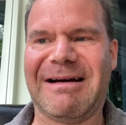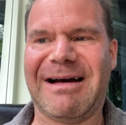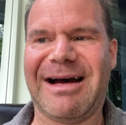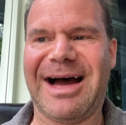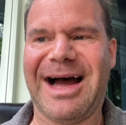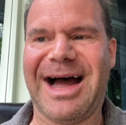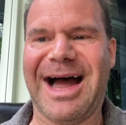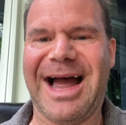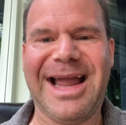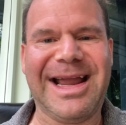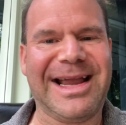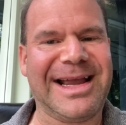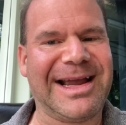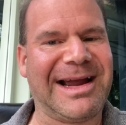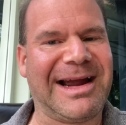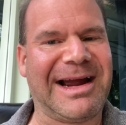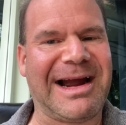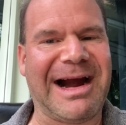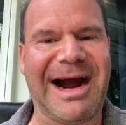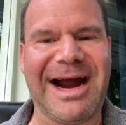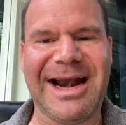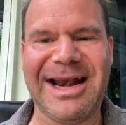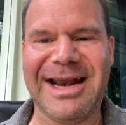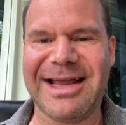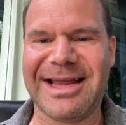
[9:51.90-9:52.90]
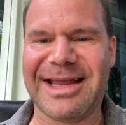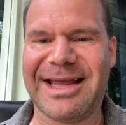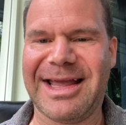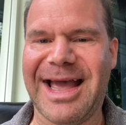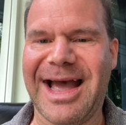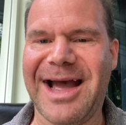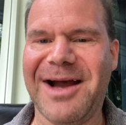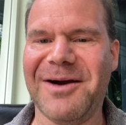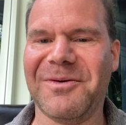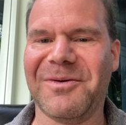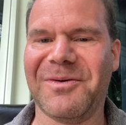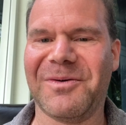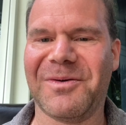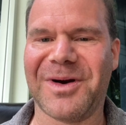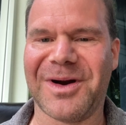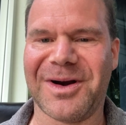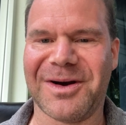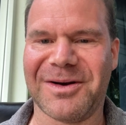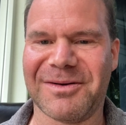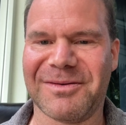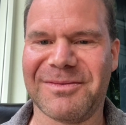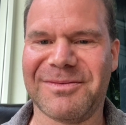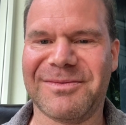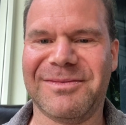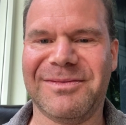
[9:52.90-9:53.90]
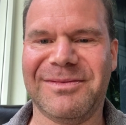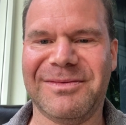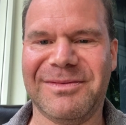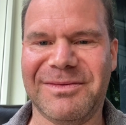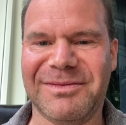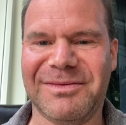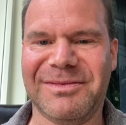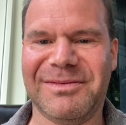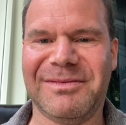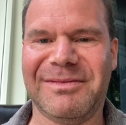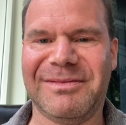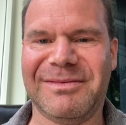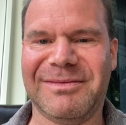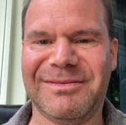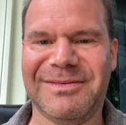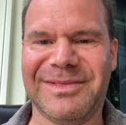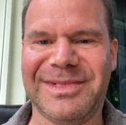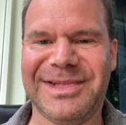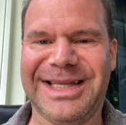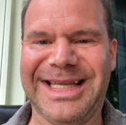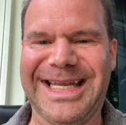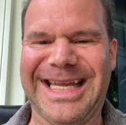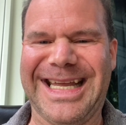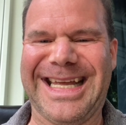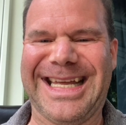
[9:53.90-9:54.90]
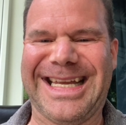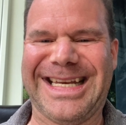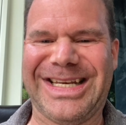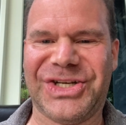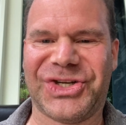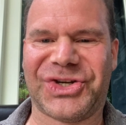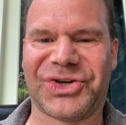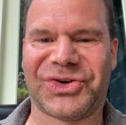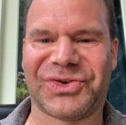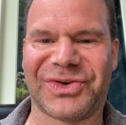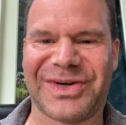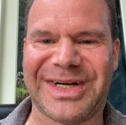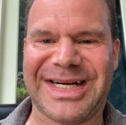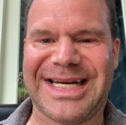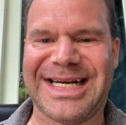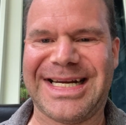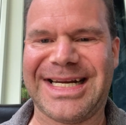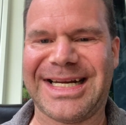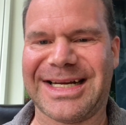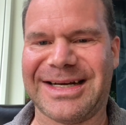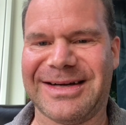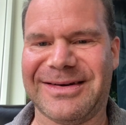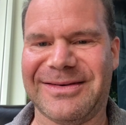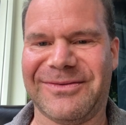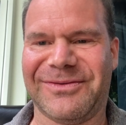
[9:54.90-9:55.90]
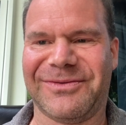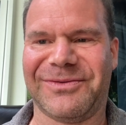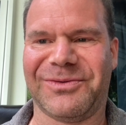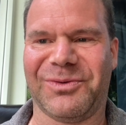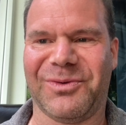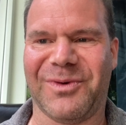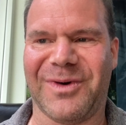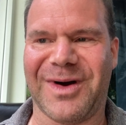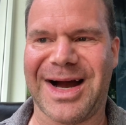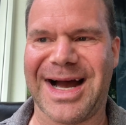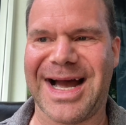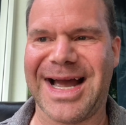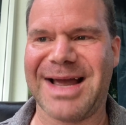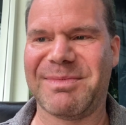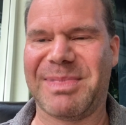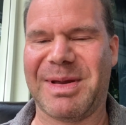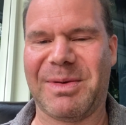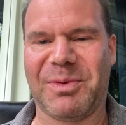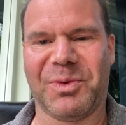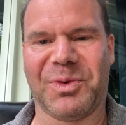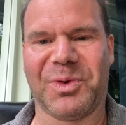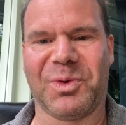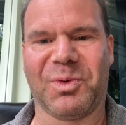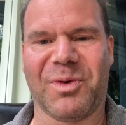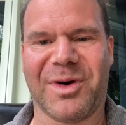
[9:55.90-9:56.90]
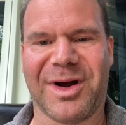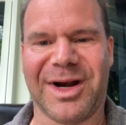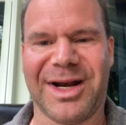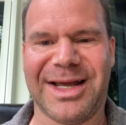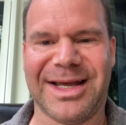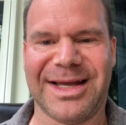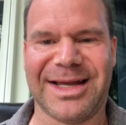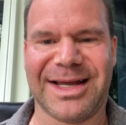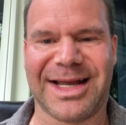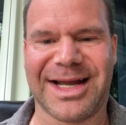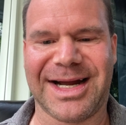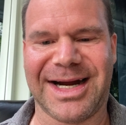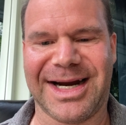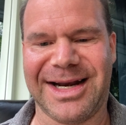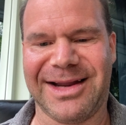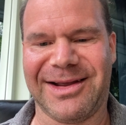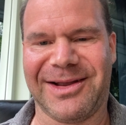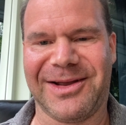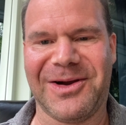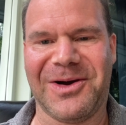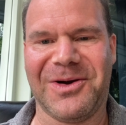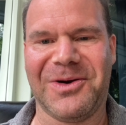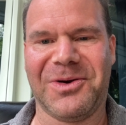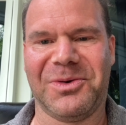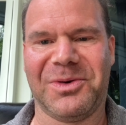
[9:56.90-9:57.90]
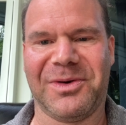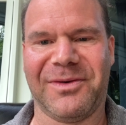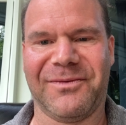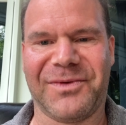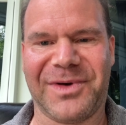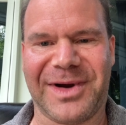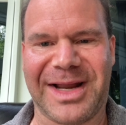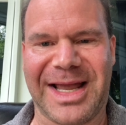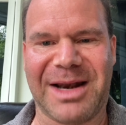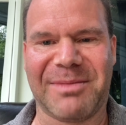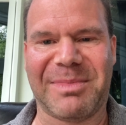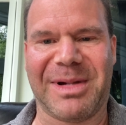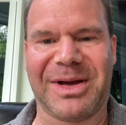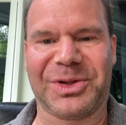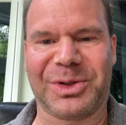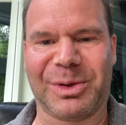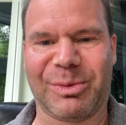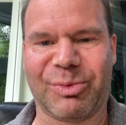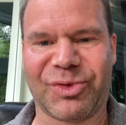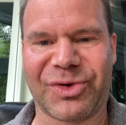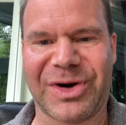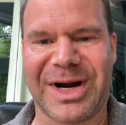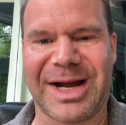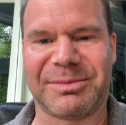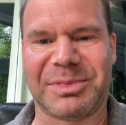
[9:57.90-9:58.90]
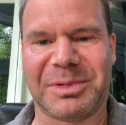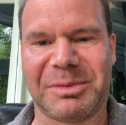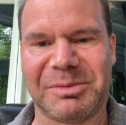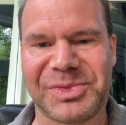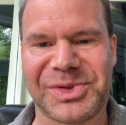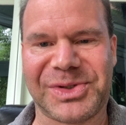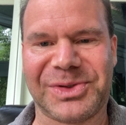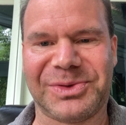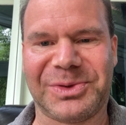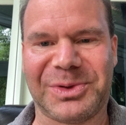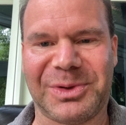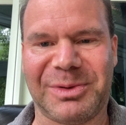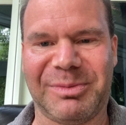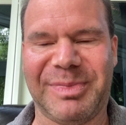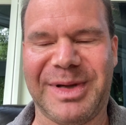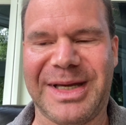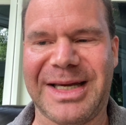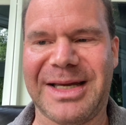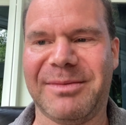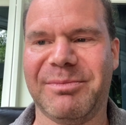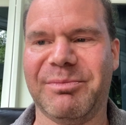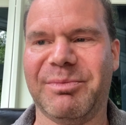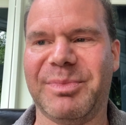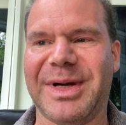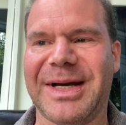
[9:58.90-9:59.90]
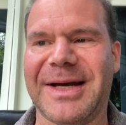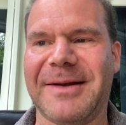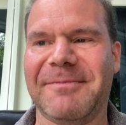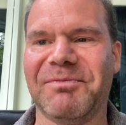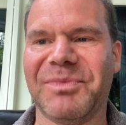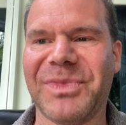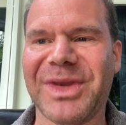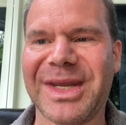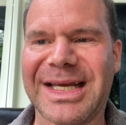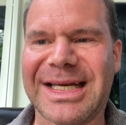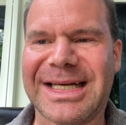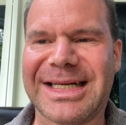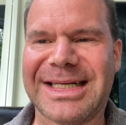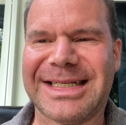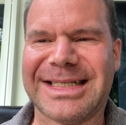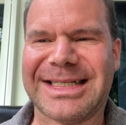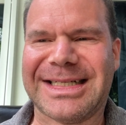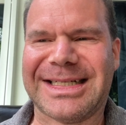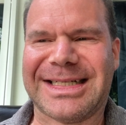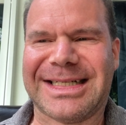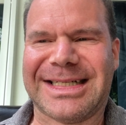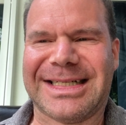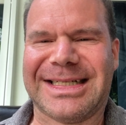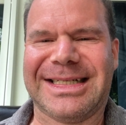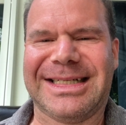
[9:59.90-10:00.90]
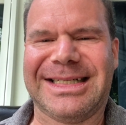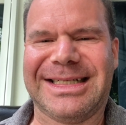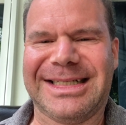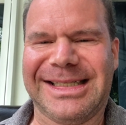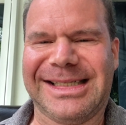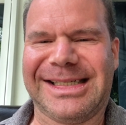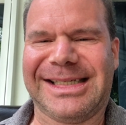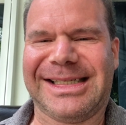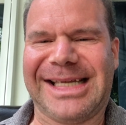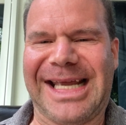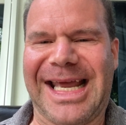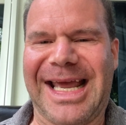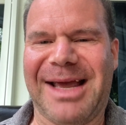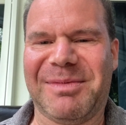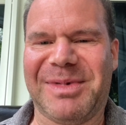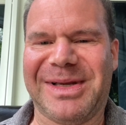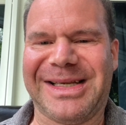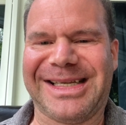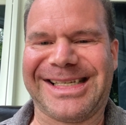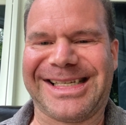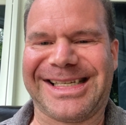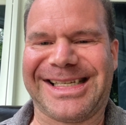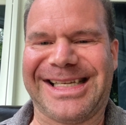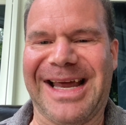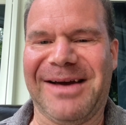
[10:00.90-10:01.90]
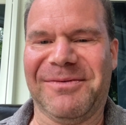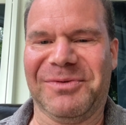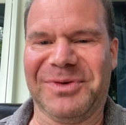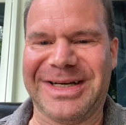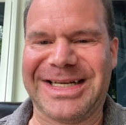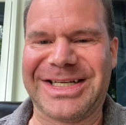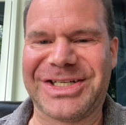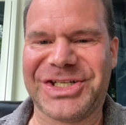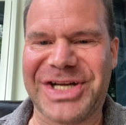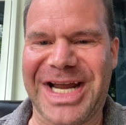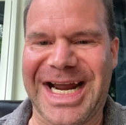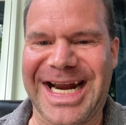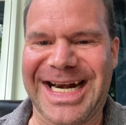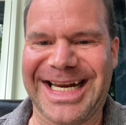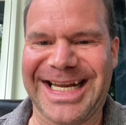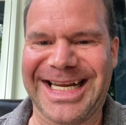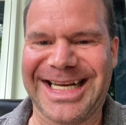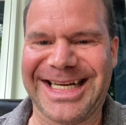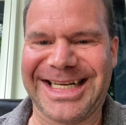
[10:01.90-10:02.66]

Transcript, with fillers: i kind of get where the intrigue of why people would want to kind of go and forget about their problems a little bit but sam is definitely shady